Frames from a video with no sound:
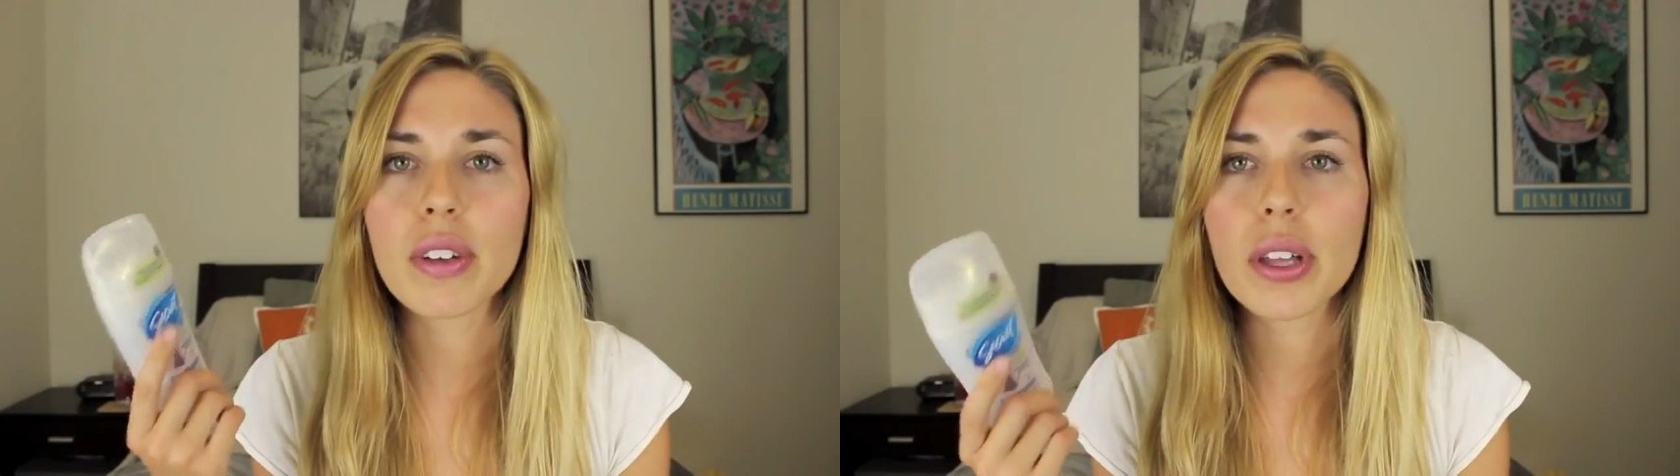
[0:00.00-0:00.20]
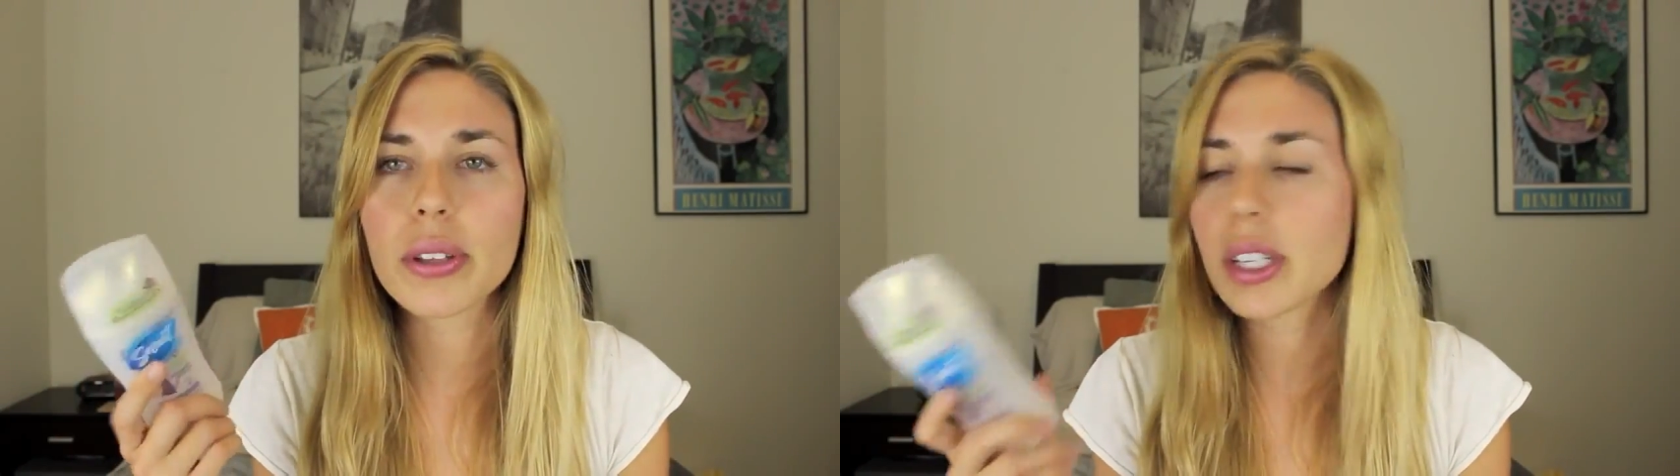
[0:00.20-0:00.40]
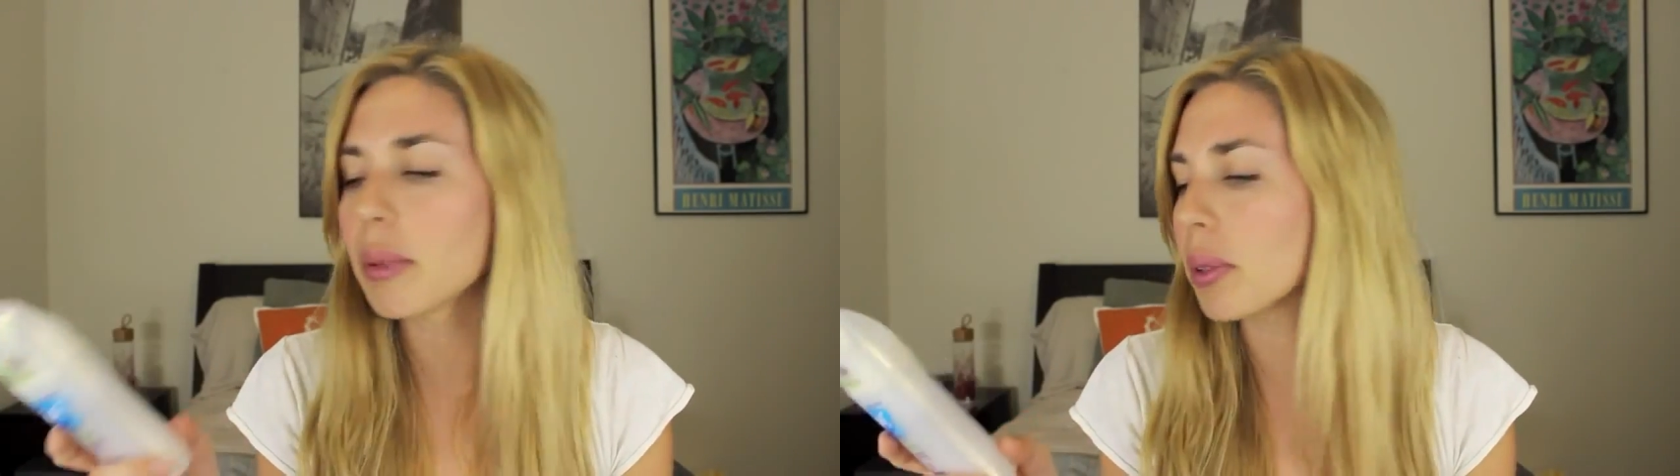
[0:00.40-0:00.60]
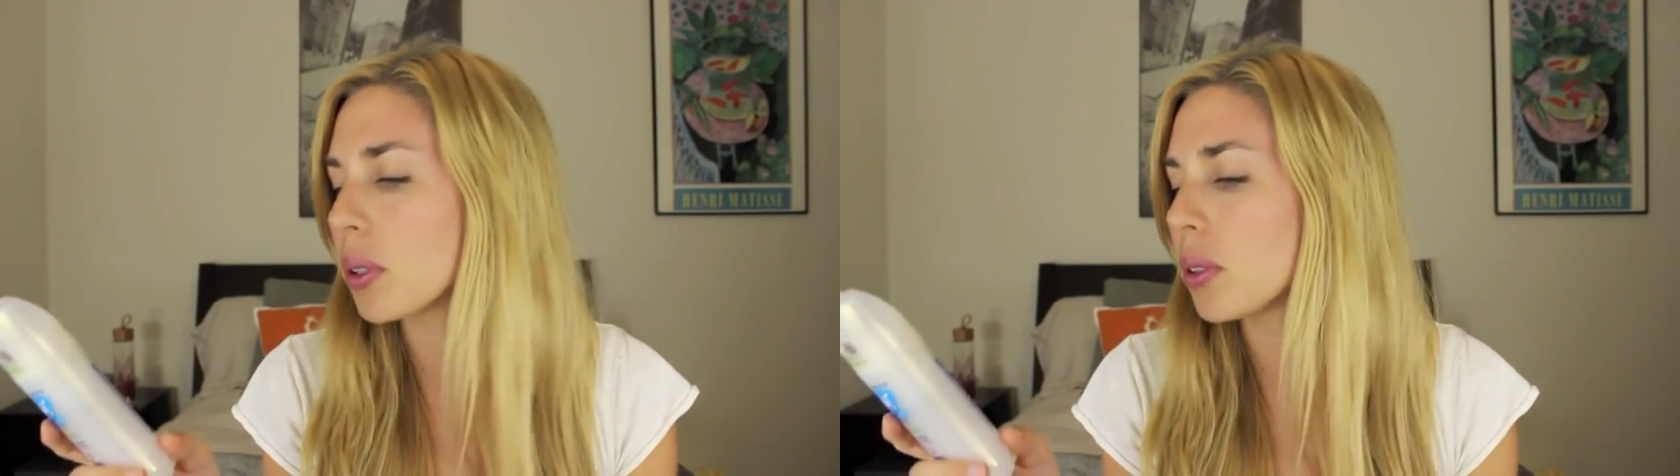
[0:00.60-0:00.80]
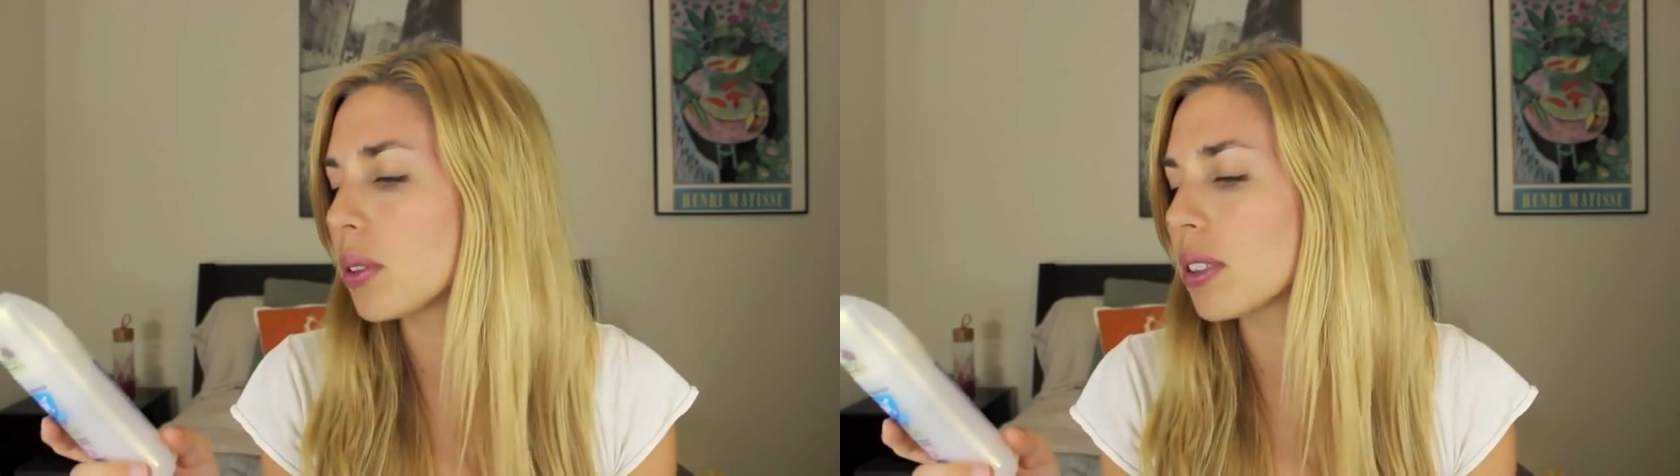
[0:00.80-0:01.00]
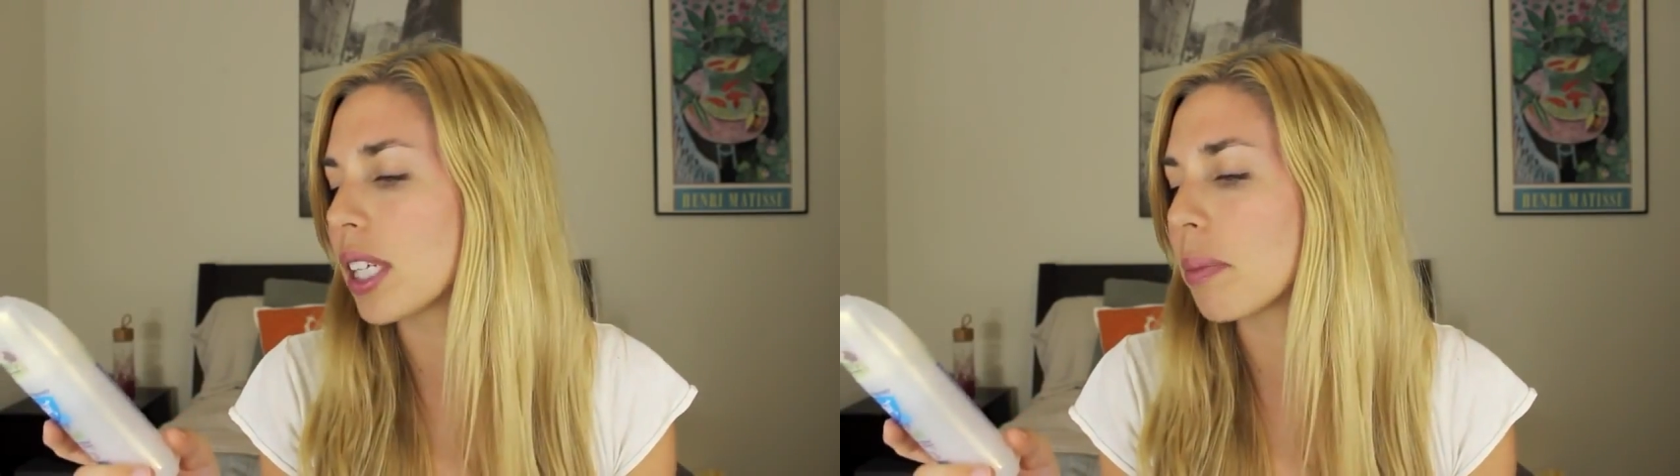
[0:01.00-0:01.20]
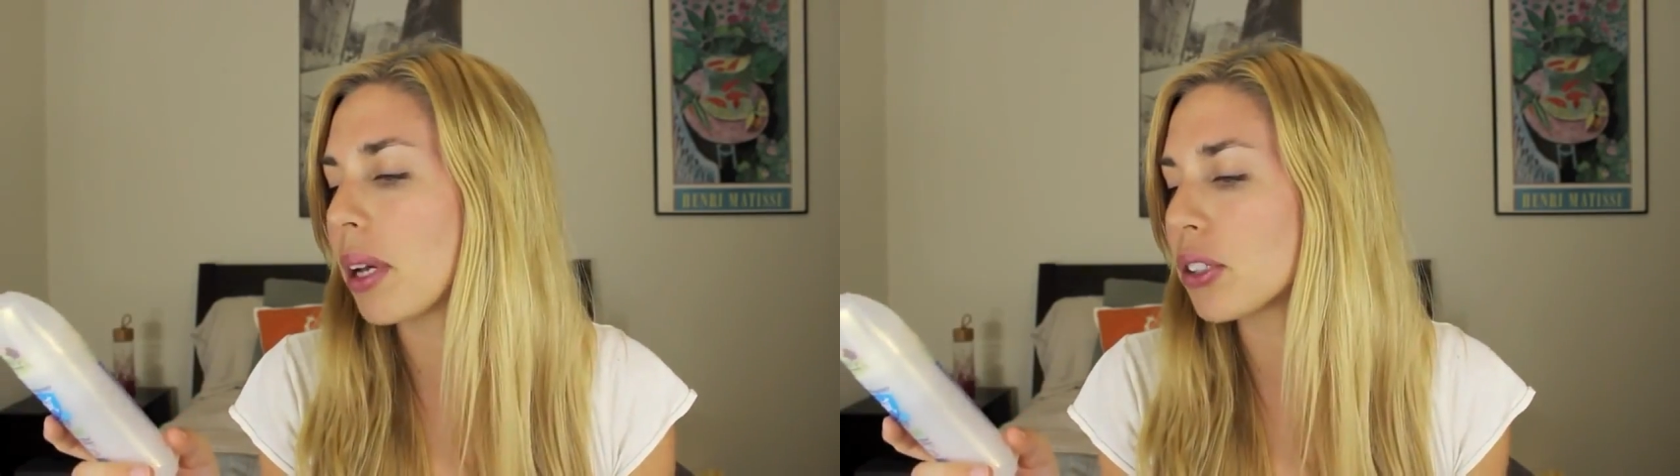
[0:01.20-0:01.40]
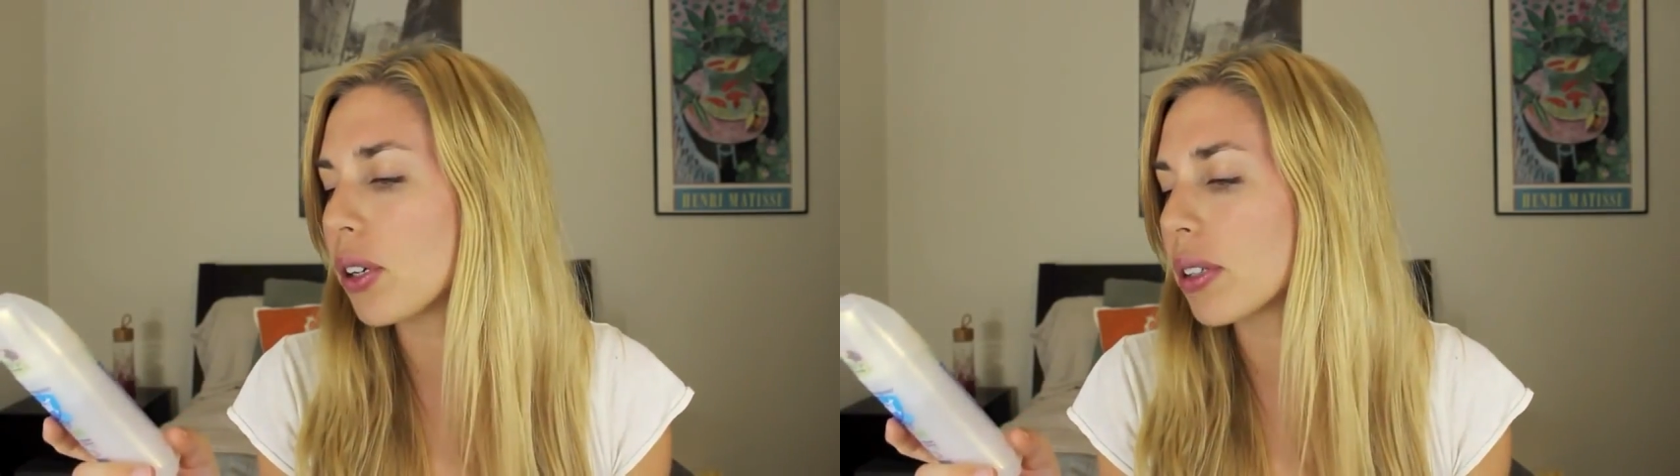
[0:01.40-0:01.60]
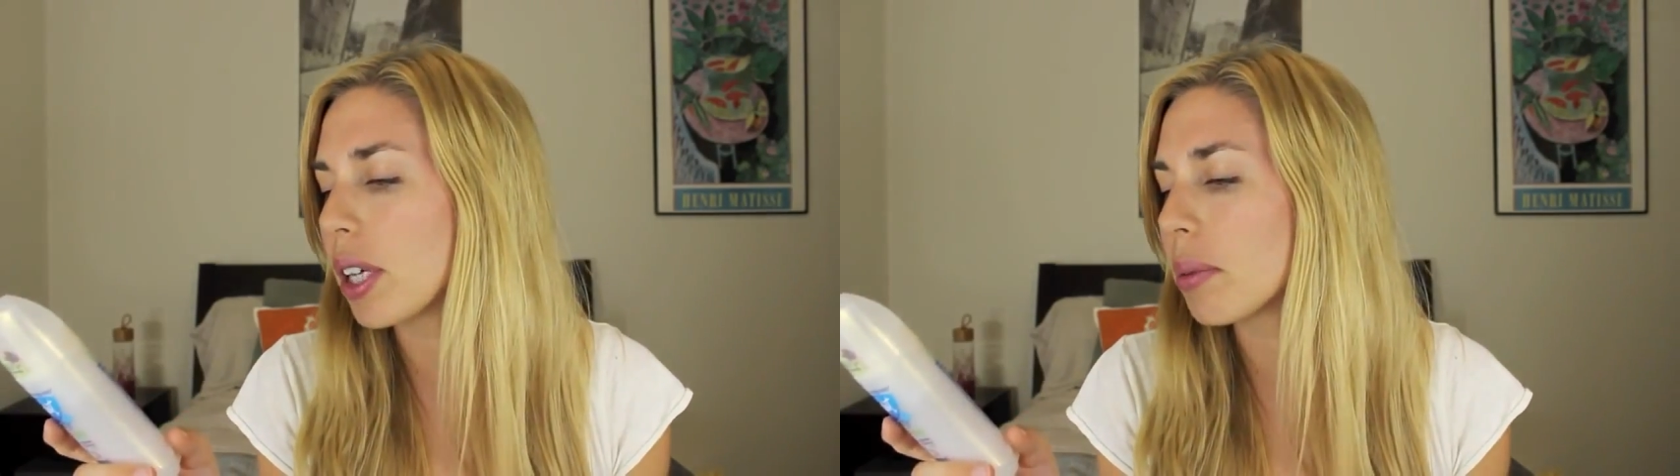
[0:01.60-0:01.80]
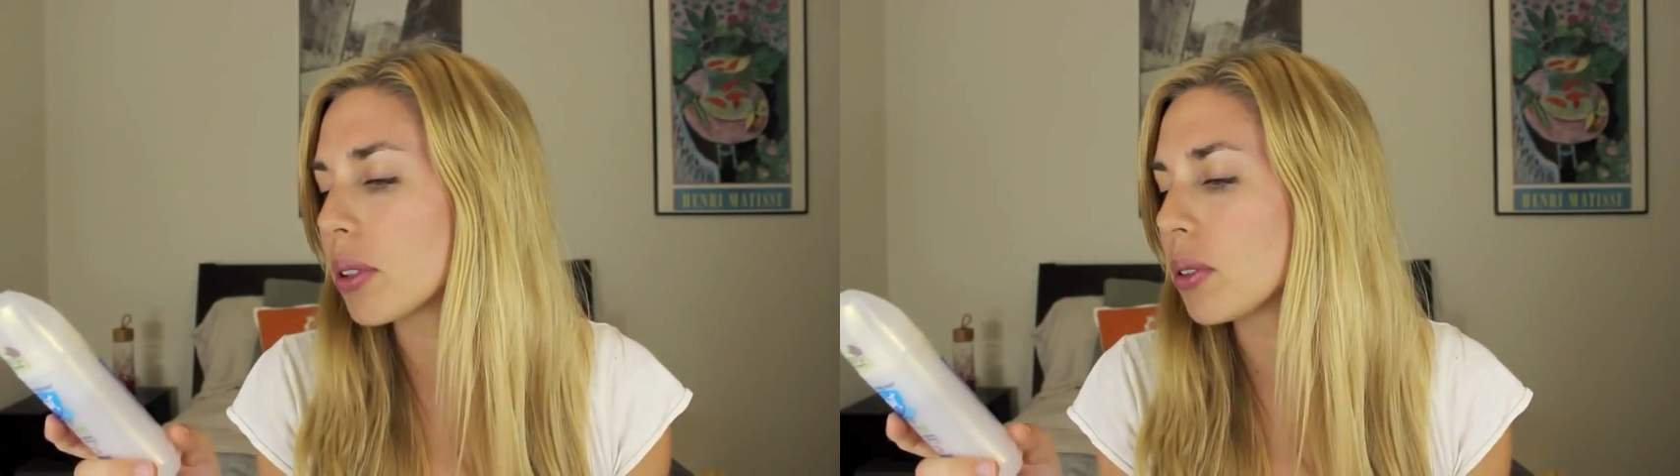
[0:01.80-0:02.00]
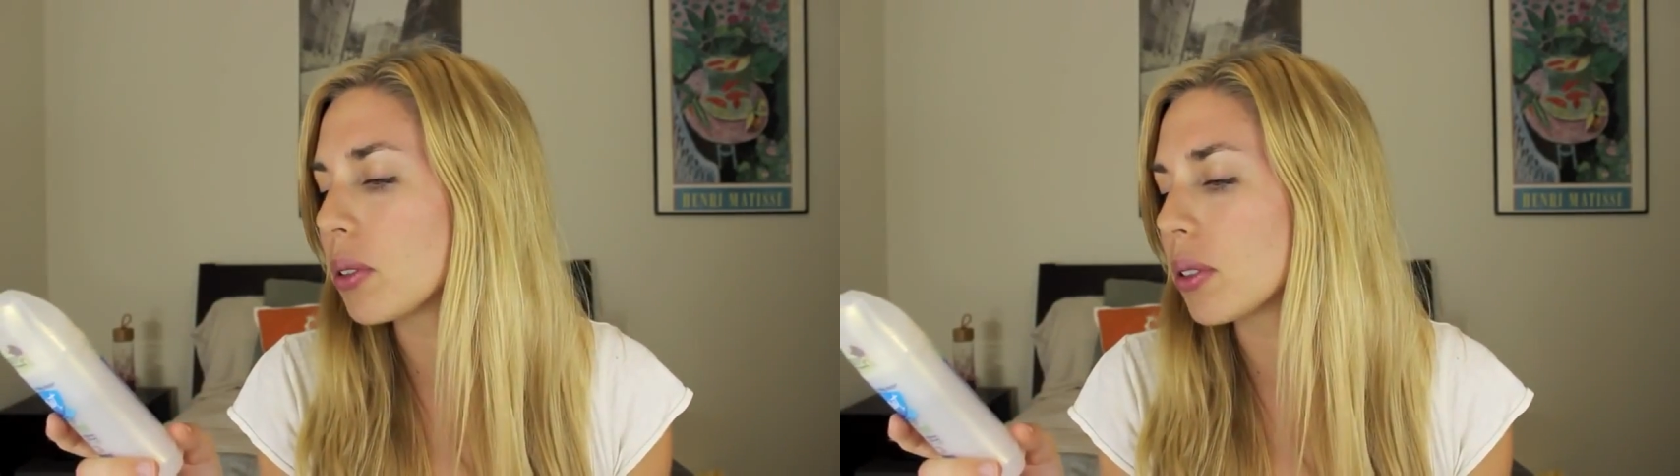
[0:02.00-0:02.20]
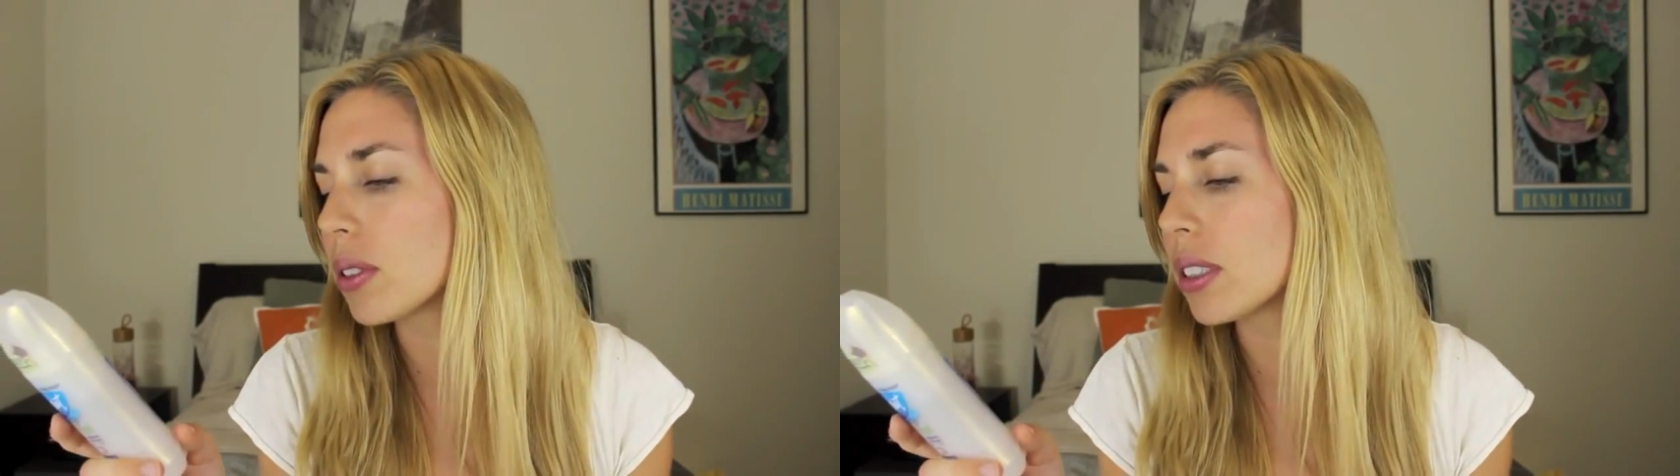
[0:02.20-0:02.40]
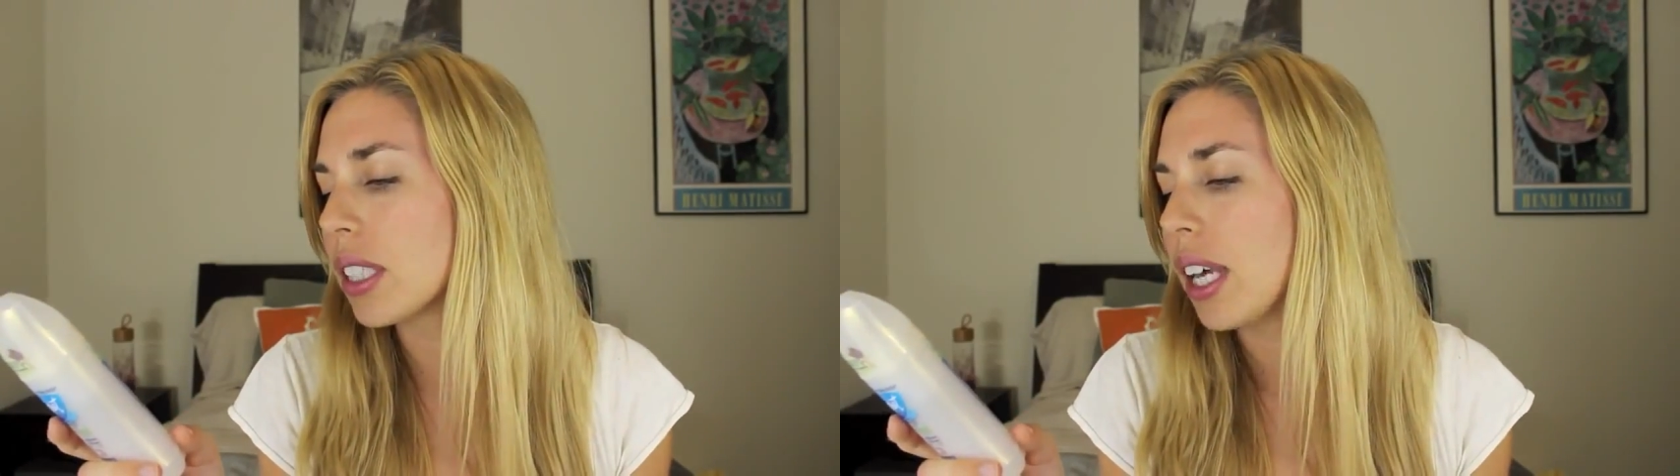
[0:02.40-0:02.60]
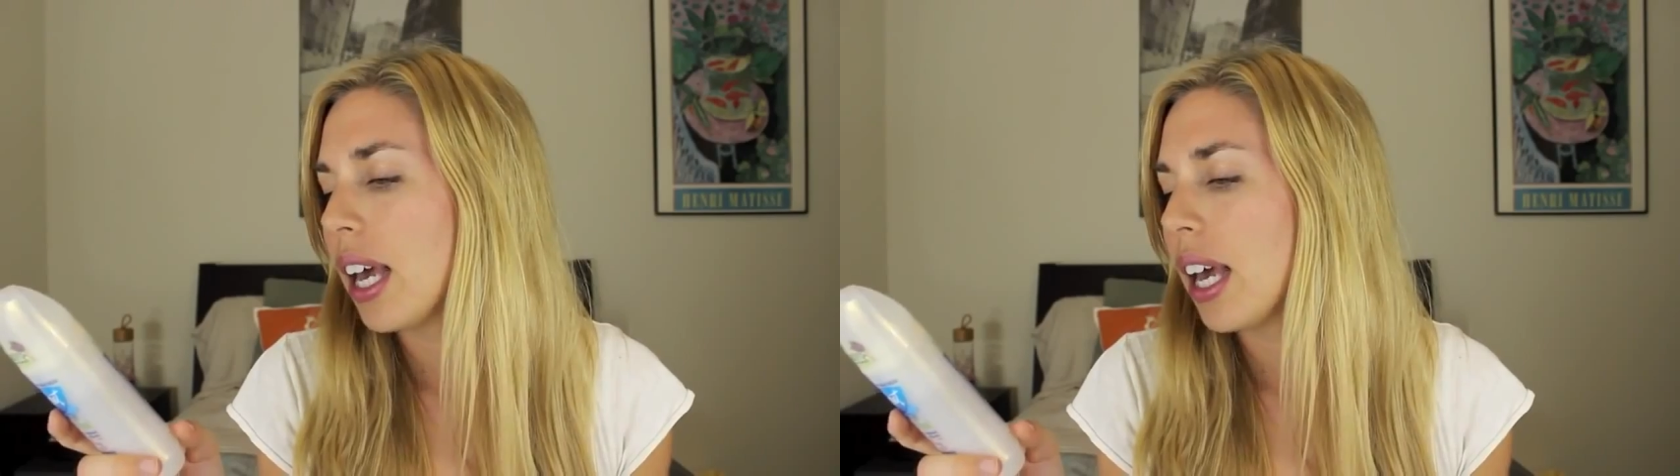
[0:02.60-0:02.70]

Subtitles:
other chemicals like petrol chemicals